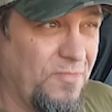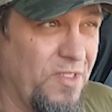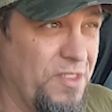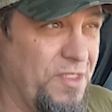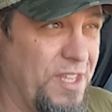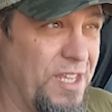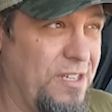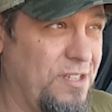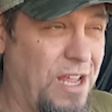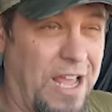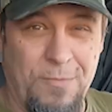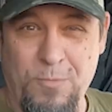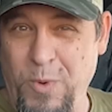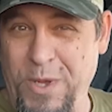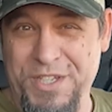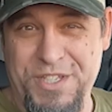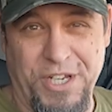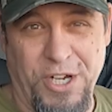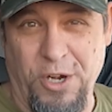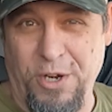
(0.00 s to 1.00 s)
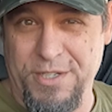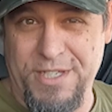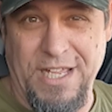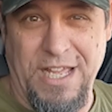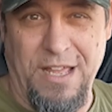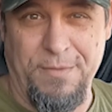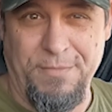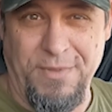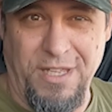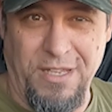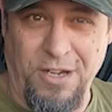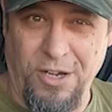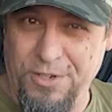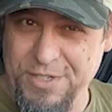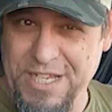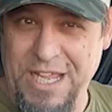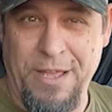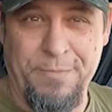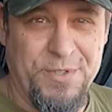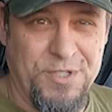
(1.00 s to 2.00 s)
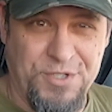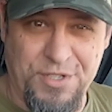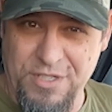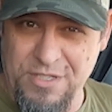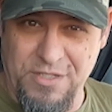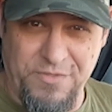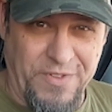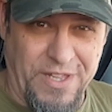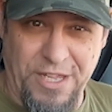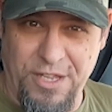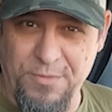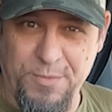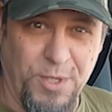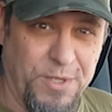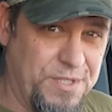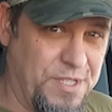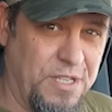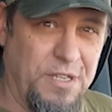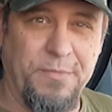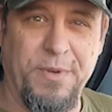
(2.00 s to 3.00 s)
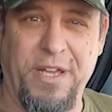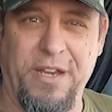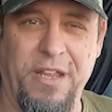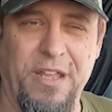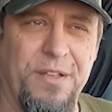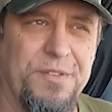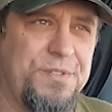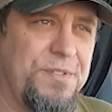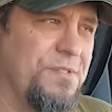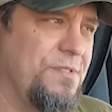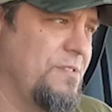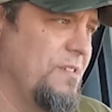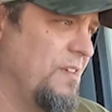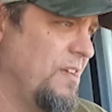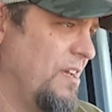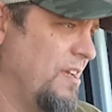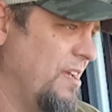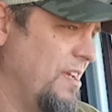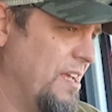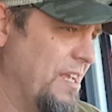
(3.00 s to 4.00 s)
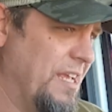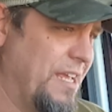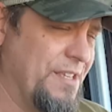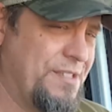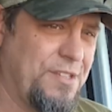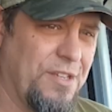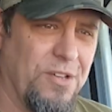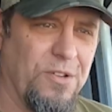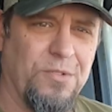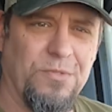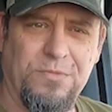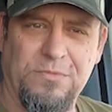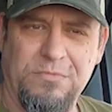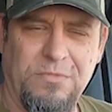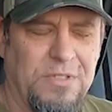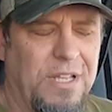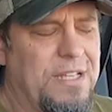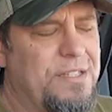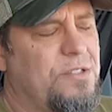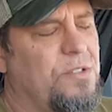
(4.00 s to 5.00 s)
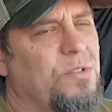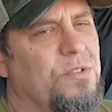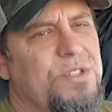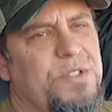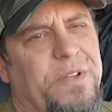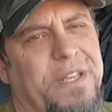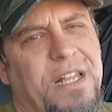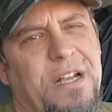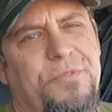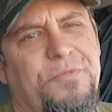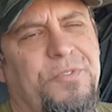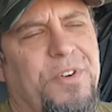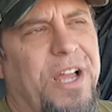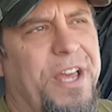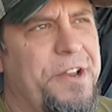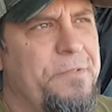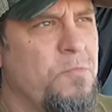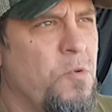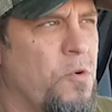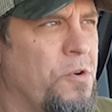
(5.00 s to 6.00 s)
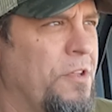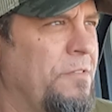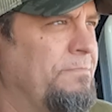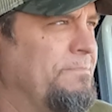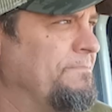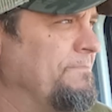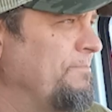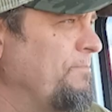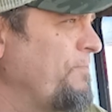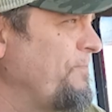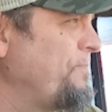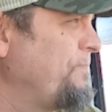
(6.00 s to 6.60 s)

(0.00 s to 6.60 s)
Then I'm wasting her time. And her time is just as valuable as anybody else's. And so that's cool. So I get up Friday morning,